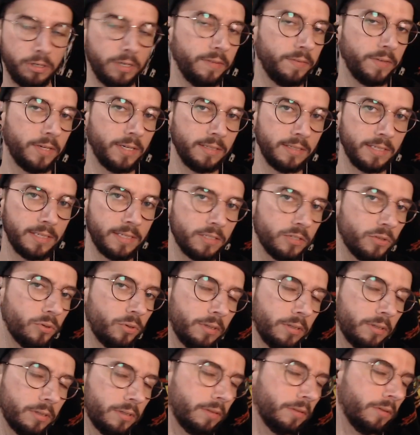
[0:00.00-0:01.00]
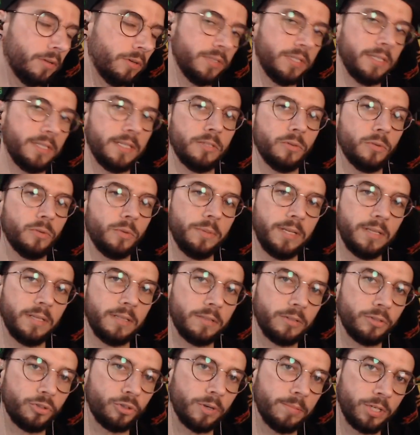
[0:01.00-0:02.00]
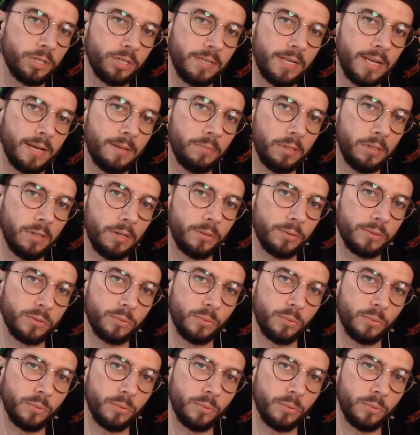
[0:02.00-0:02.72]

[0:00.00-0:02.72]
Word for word: or even in Discord, those links will be in the description down below